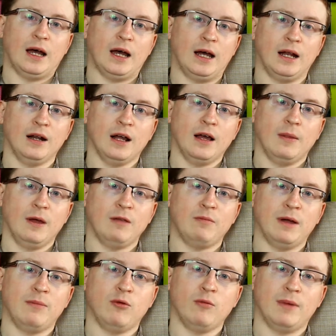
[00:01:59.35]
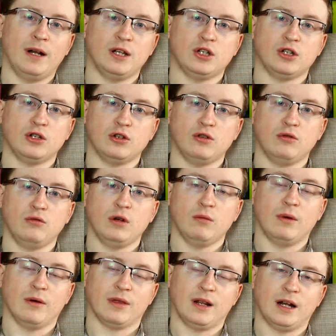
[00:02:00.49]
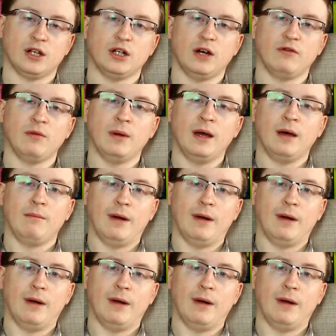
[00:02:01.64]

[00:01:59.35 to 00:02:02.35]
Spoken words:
and these people managed to, or a selection of them,